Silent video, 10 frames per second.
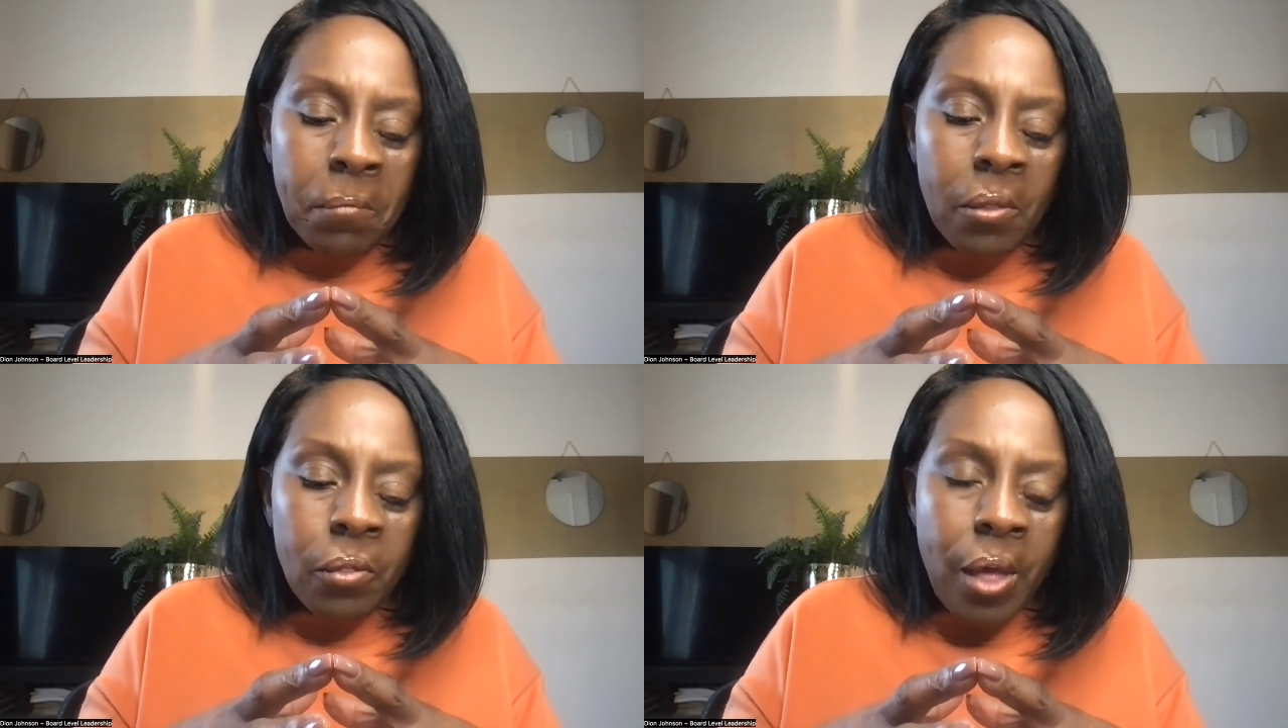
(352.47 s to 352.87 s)

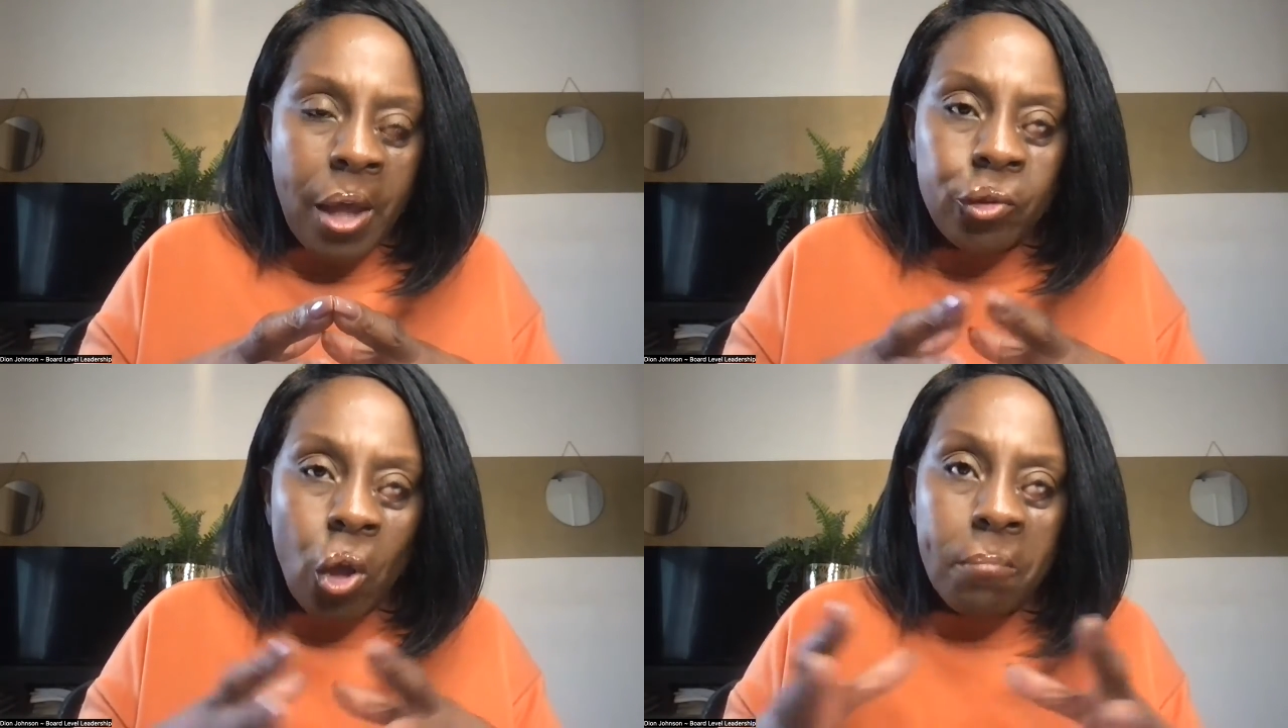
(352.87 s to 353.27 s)

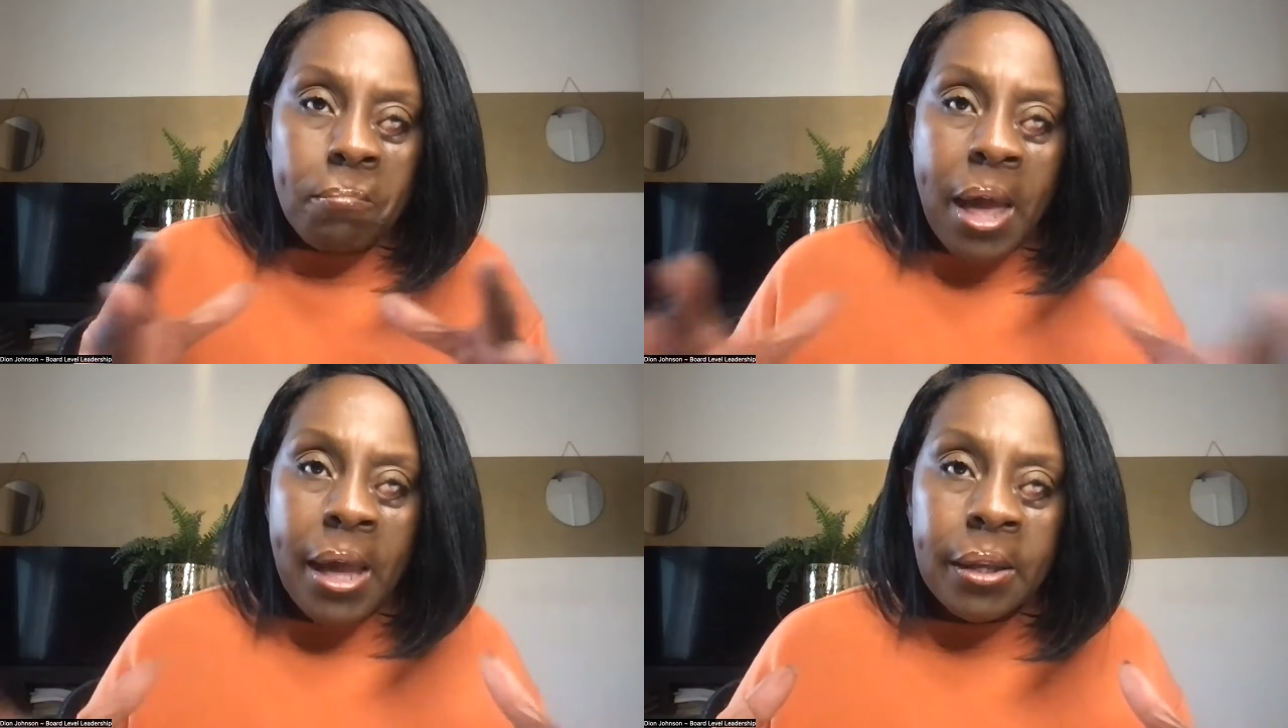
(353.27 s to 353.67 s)
their
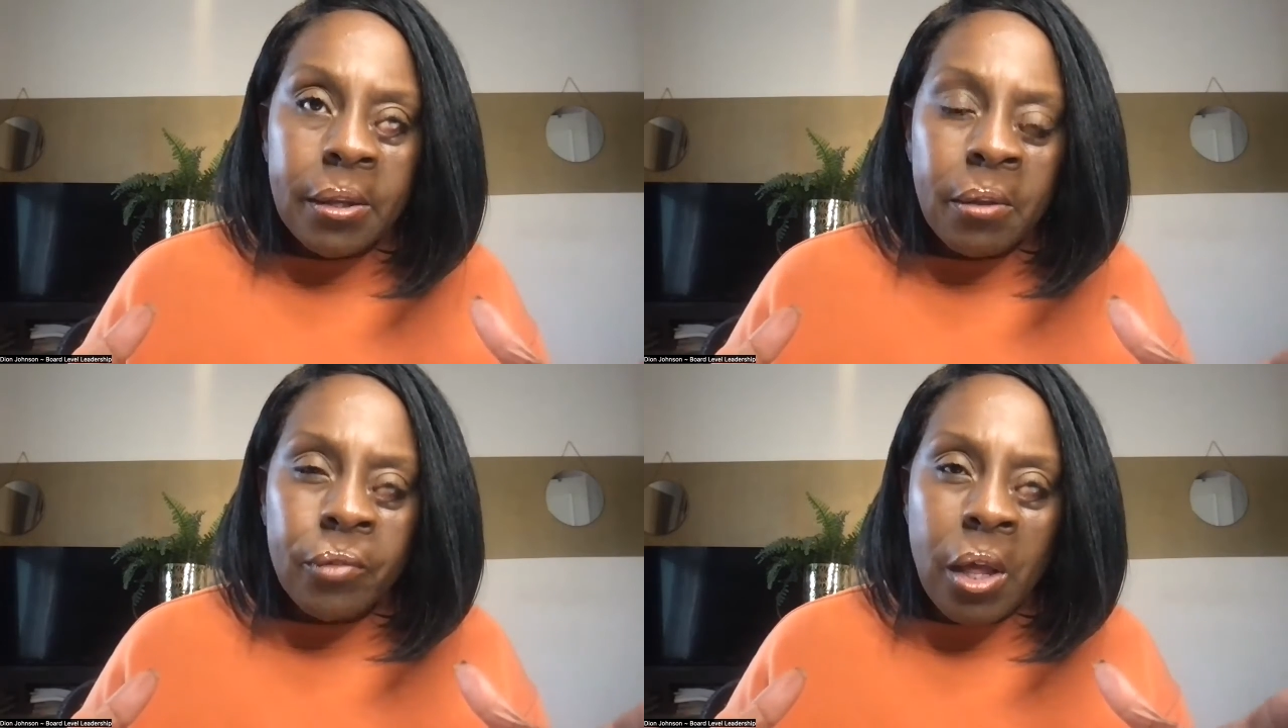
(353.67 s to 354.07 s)

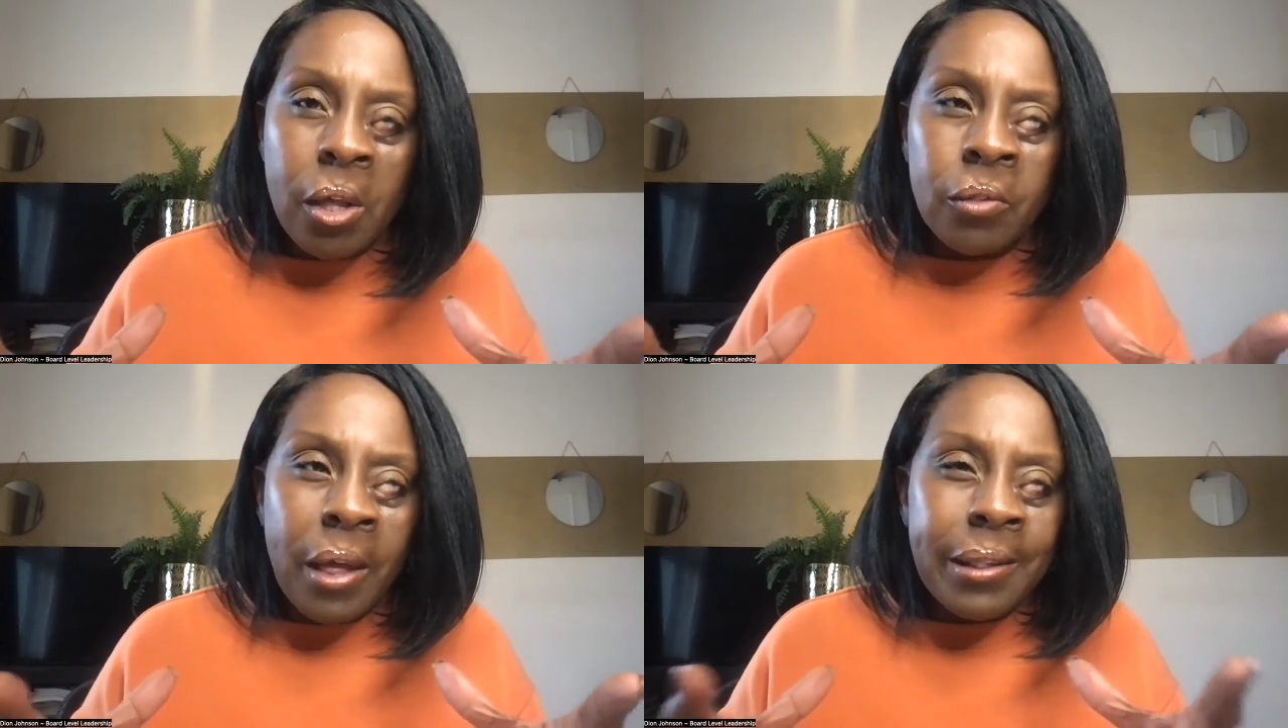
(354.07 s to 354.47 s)
domain,
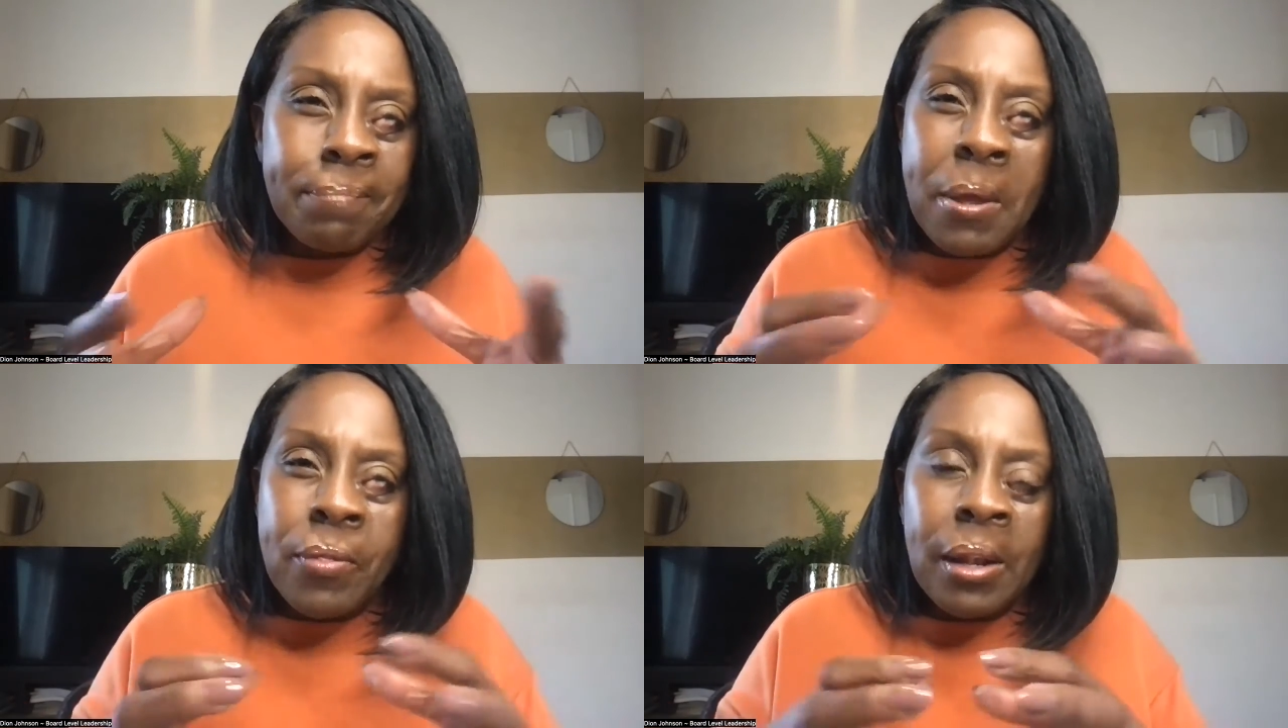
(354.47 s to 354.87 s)
they
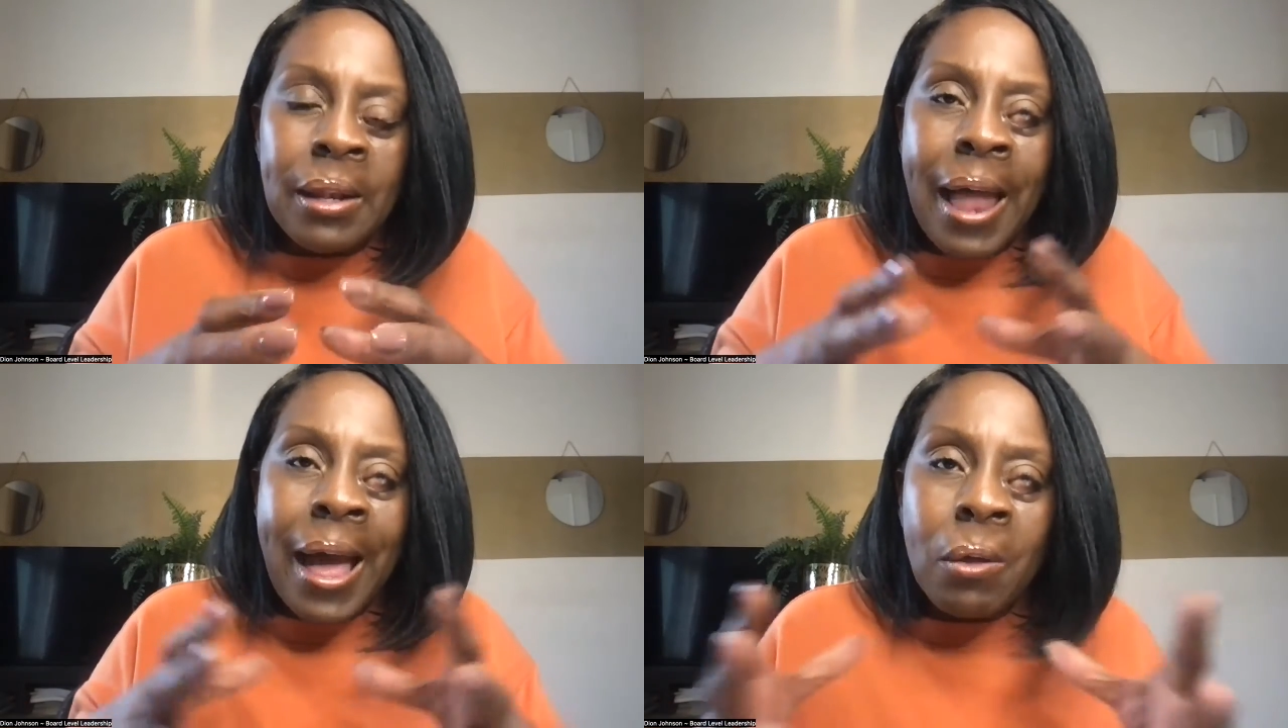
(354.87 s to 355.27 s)
speak the
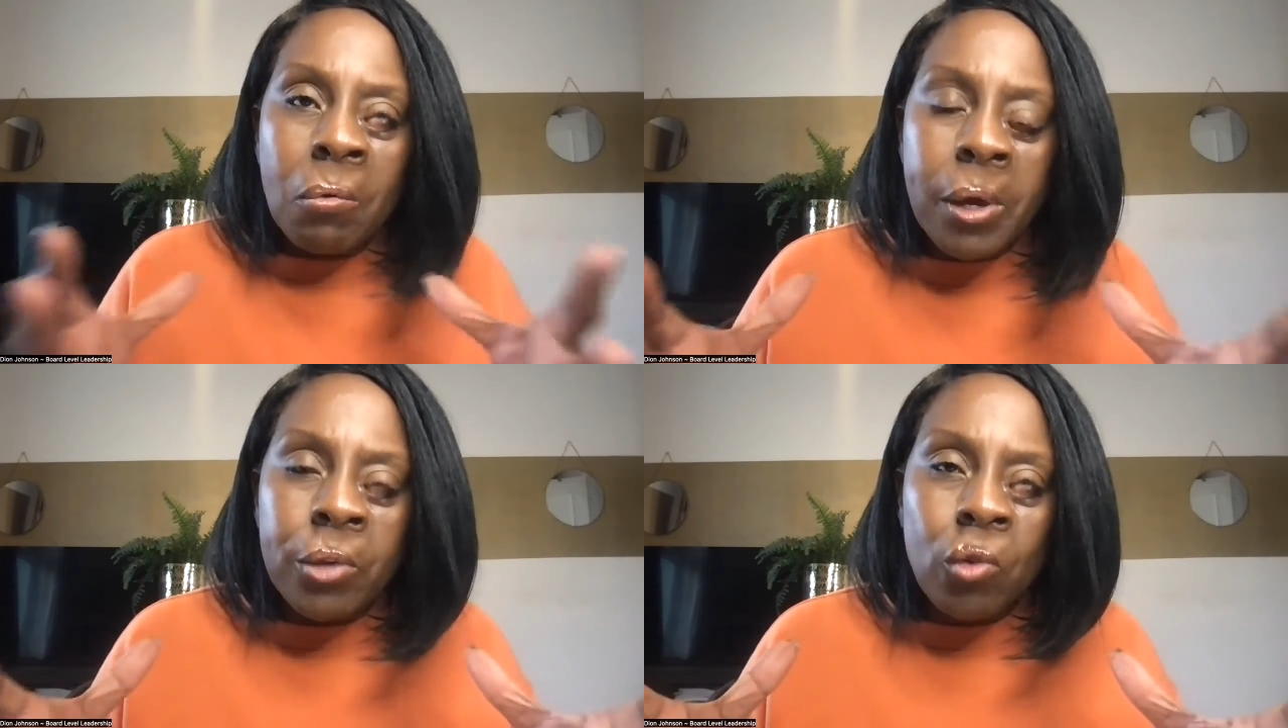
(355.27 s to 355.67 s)

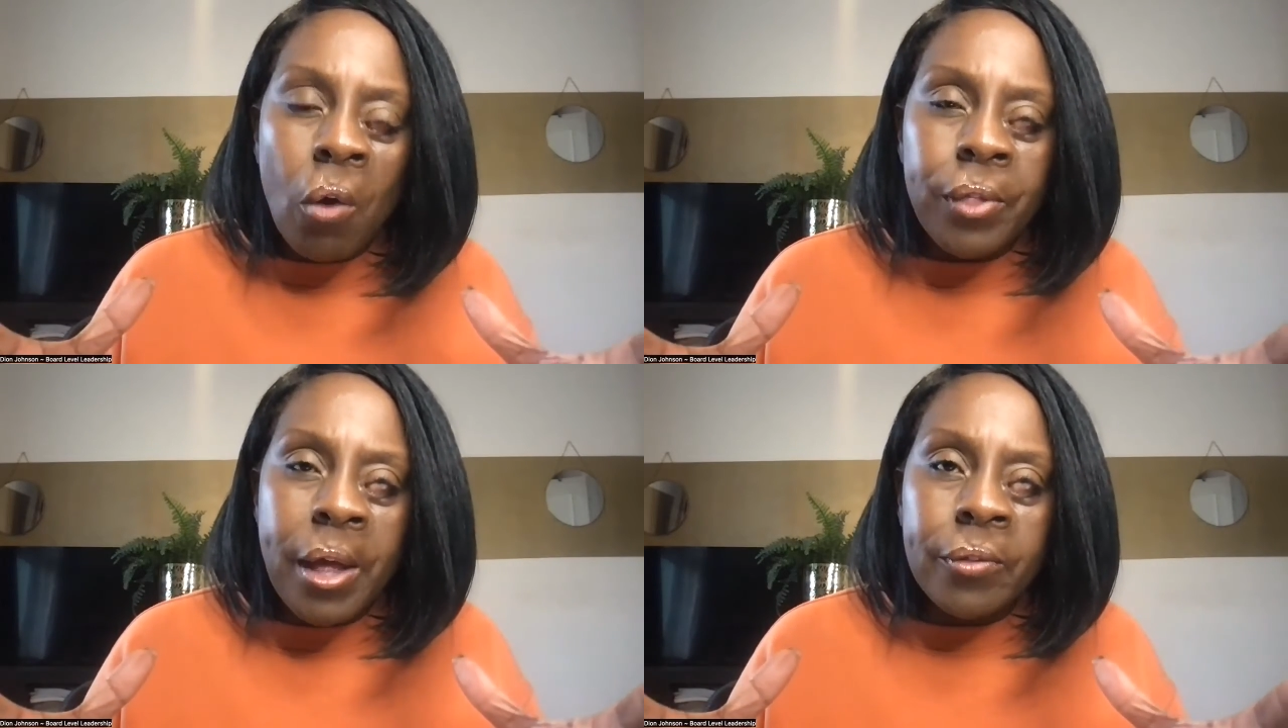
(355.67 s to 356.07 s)
language
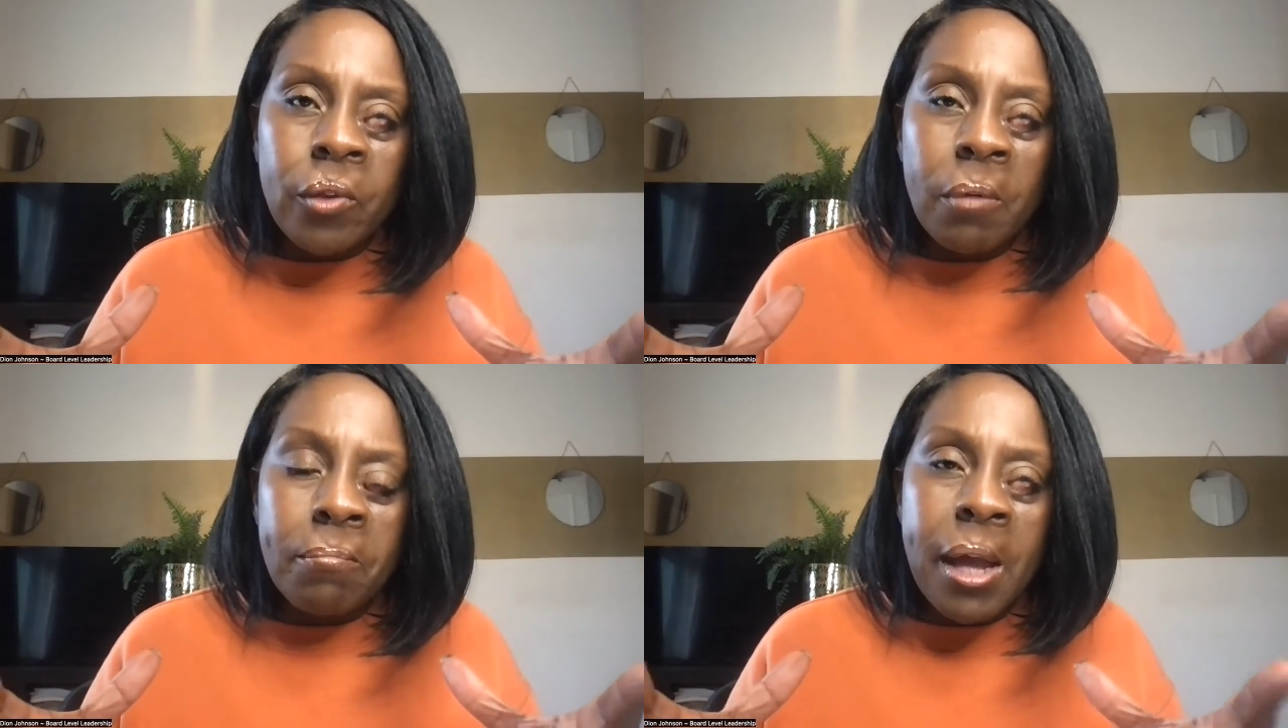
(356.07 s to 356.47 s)
of their
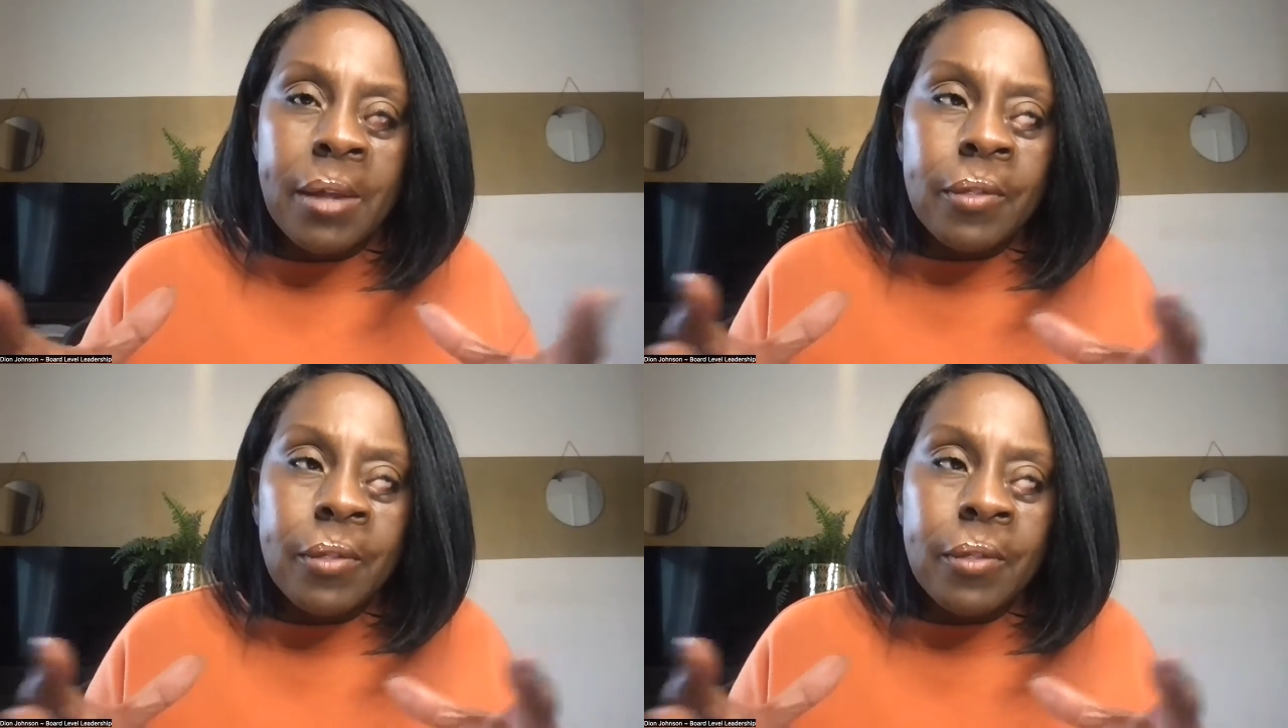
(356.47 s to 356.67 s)
domain,